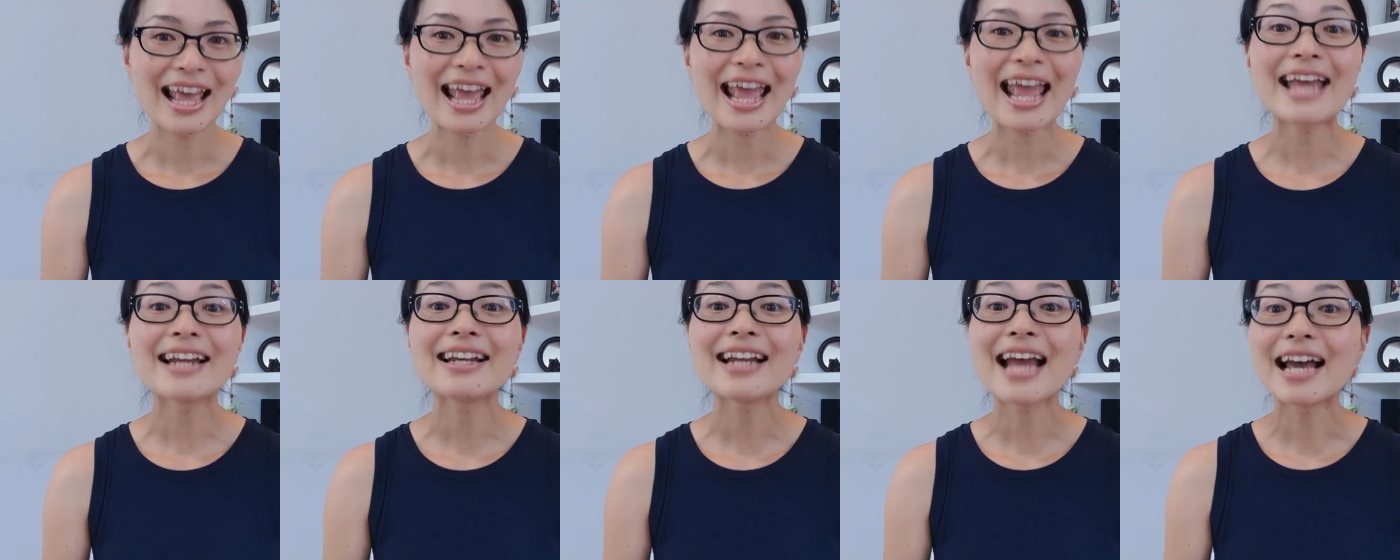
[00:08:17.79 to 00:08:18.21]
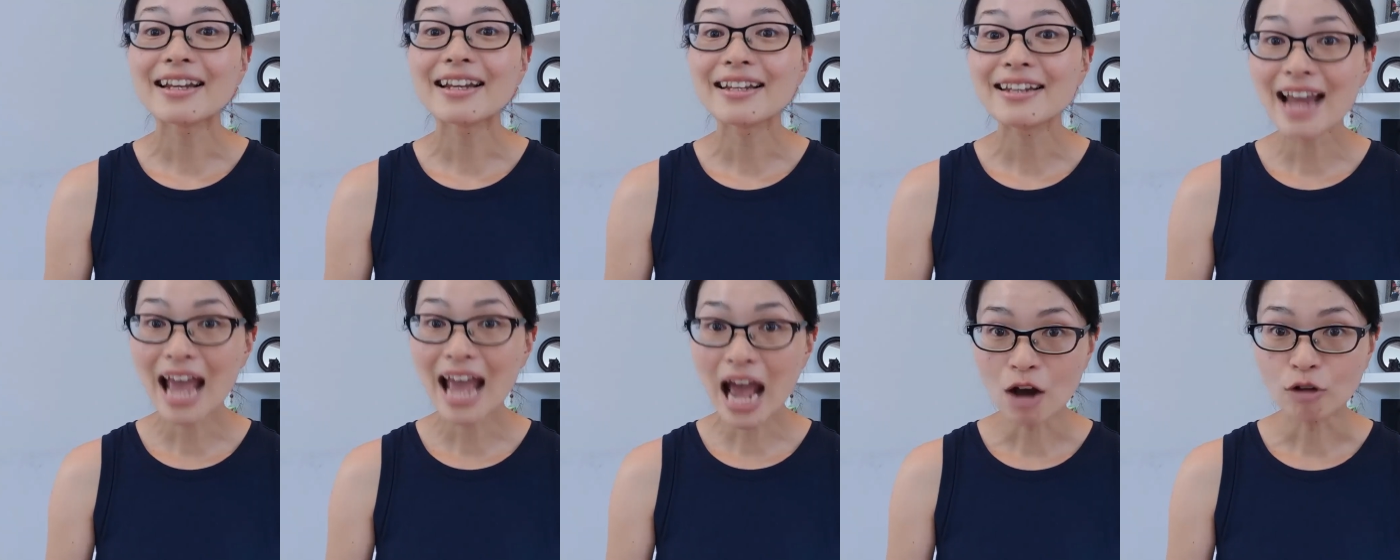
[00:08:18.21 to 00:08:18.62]
and
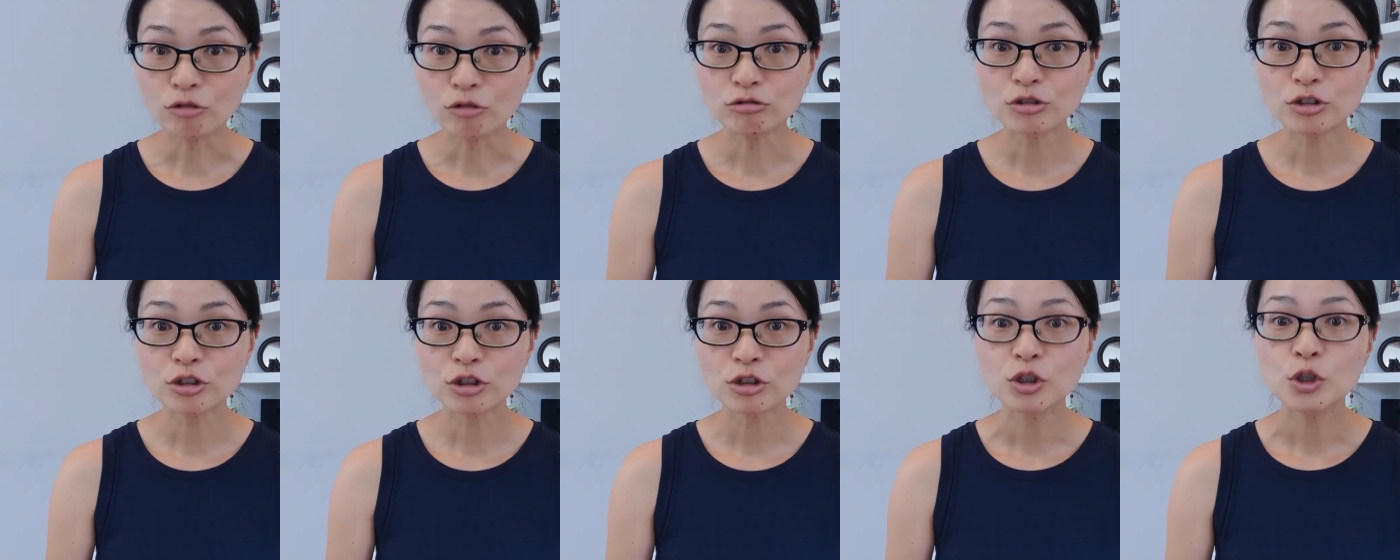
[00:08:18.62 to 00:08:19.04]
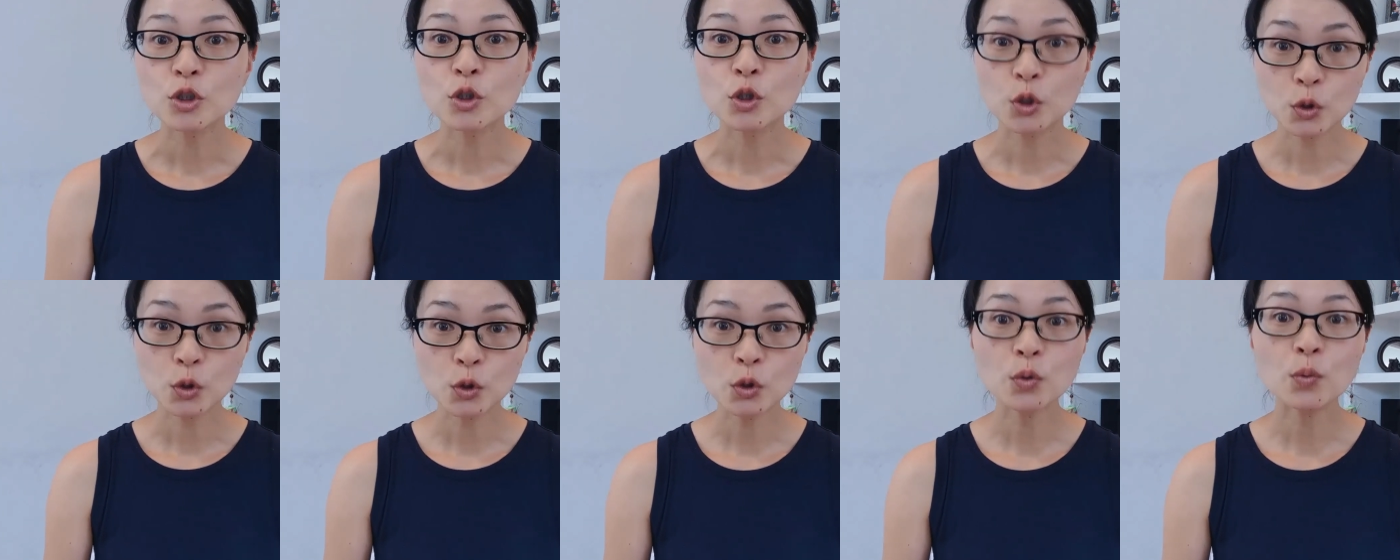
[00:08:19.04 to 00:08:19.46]
announce
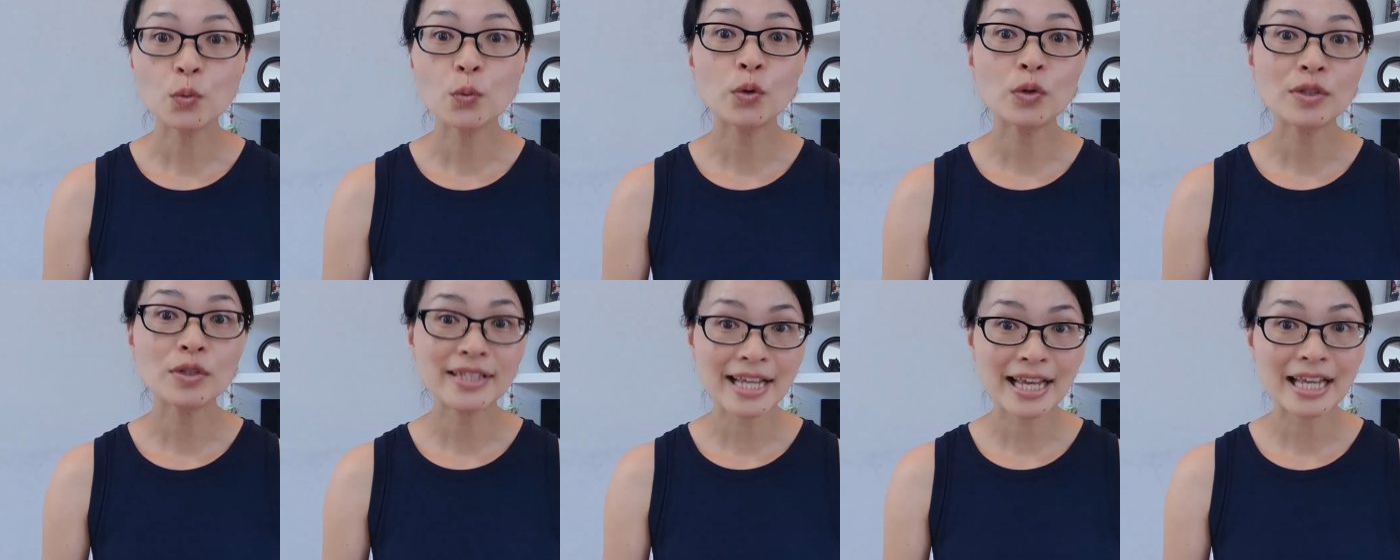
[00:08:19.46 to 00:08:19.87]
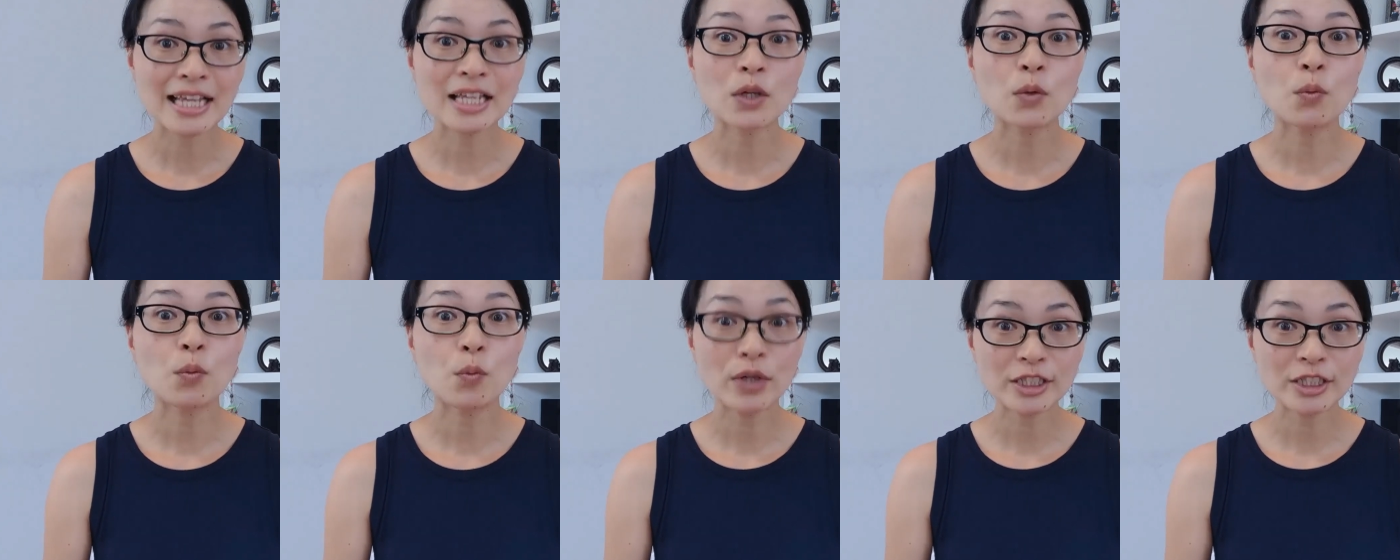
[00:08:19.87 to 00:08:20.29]
who will
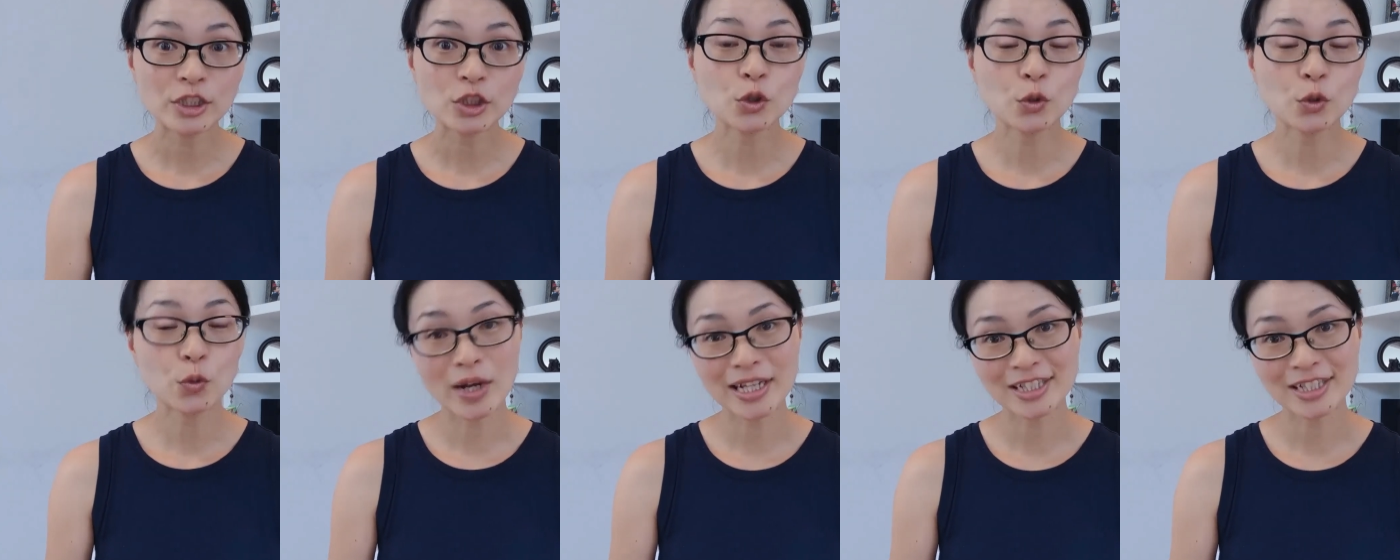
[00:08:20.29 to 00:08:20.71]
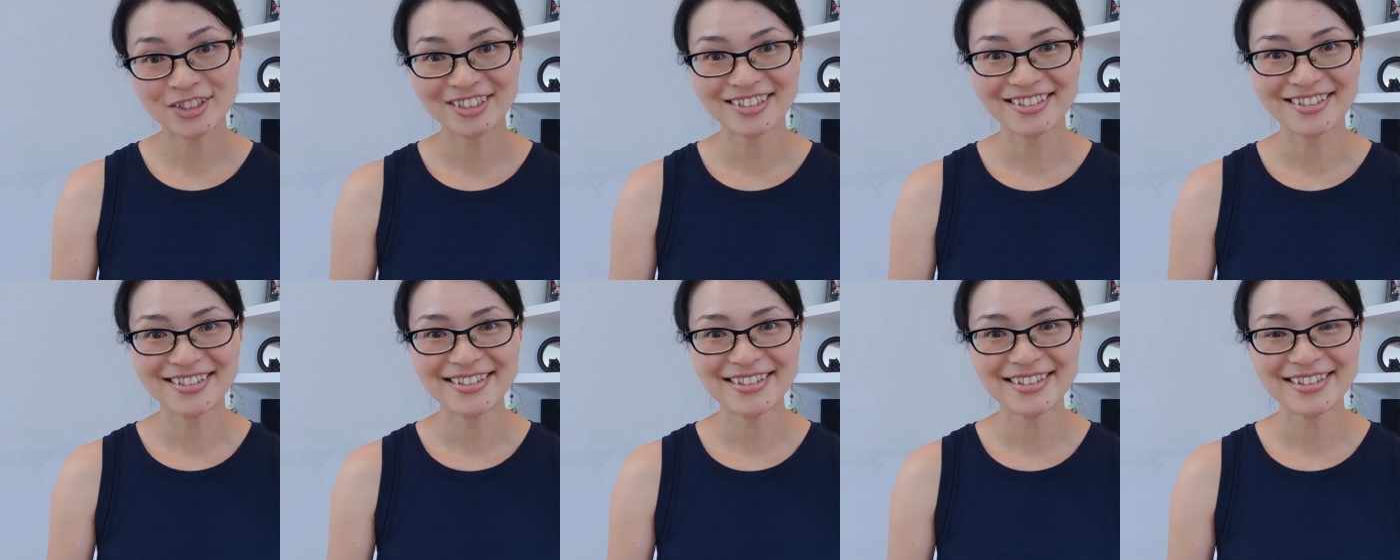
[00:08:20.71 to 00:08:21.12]
take which
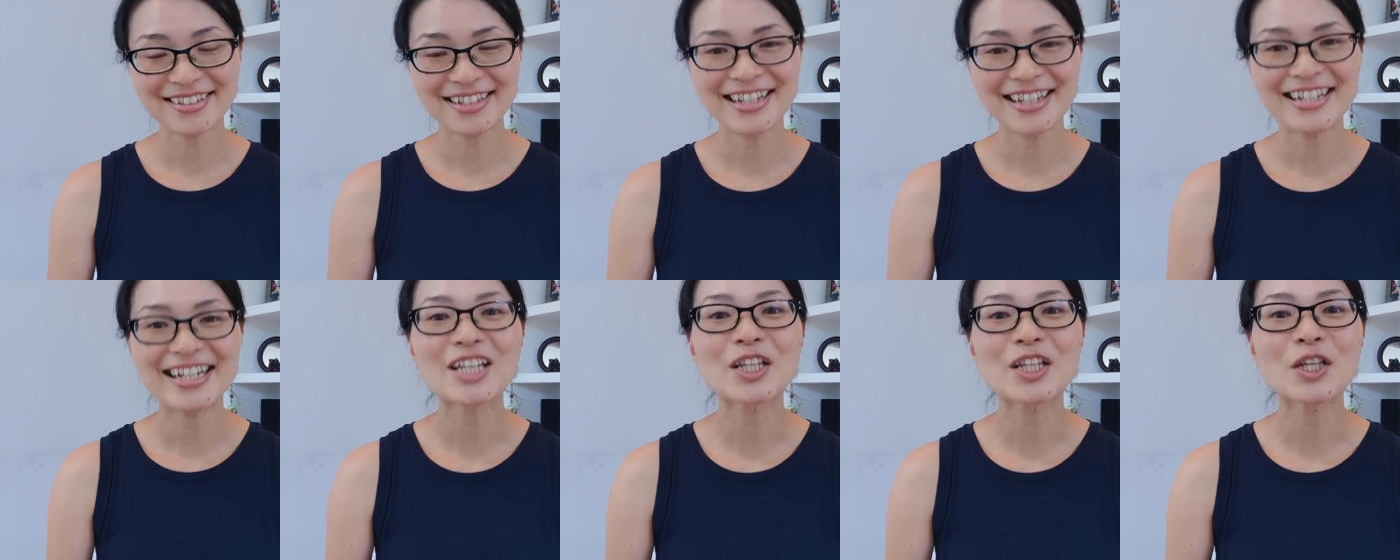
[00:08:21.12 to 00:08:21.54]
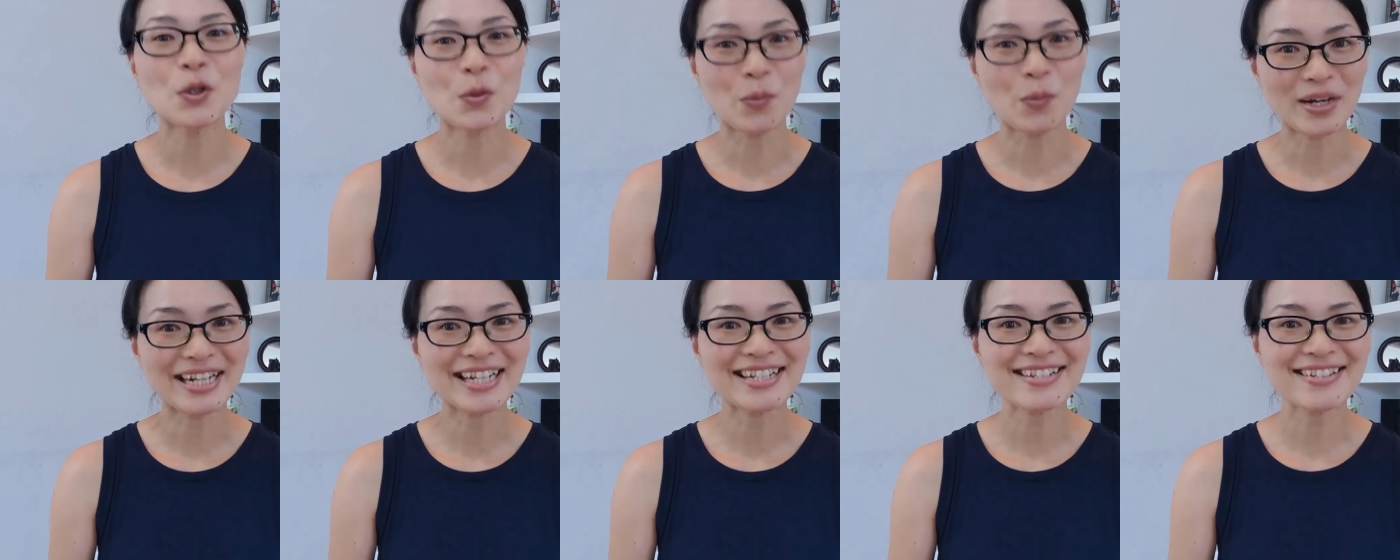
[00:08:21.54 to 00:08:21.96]
questions in a
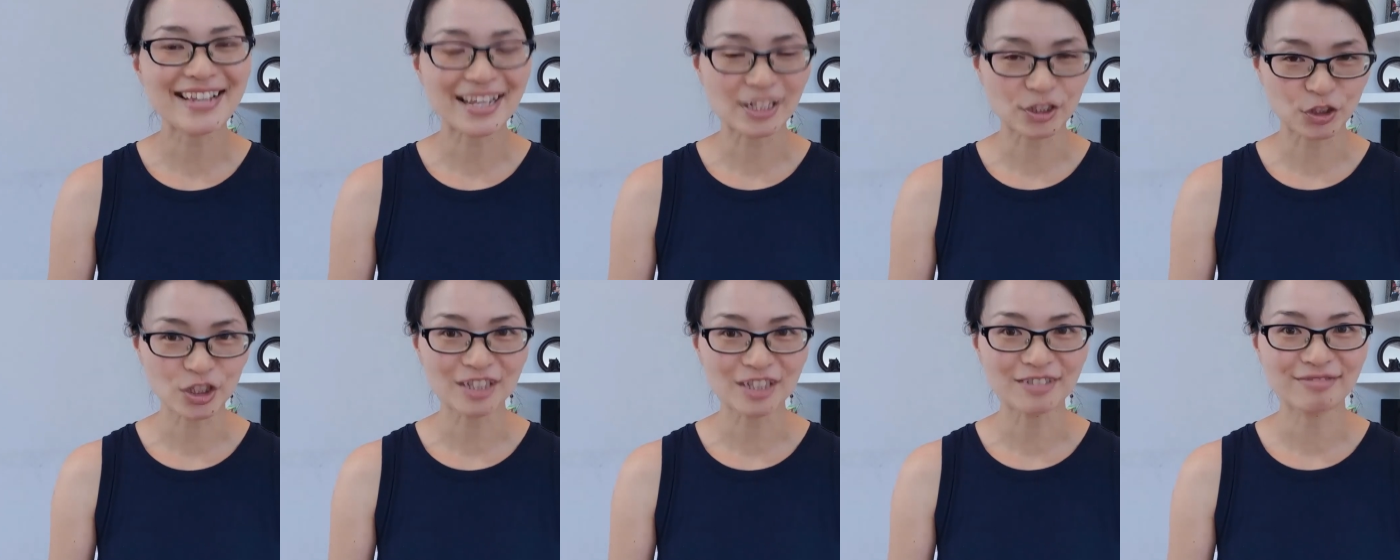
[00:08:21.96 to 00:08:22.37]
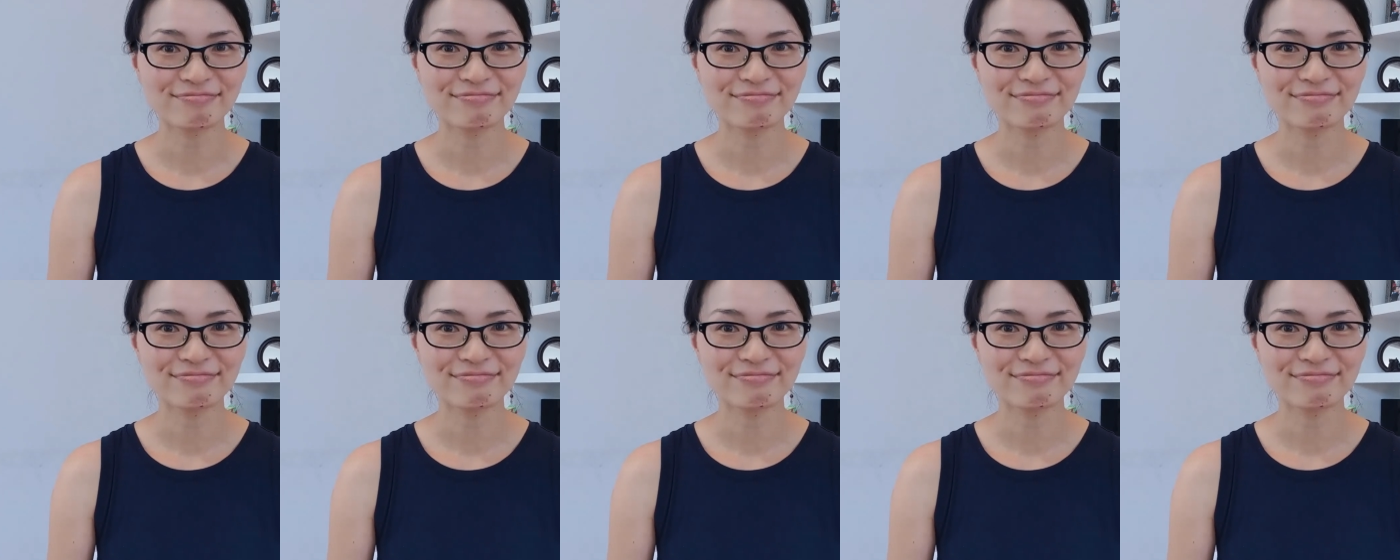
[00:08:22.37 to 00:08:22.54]
Q&A session.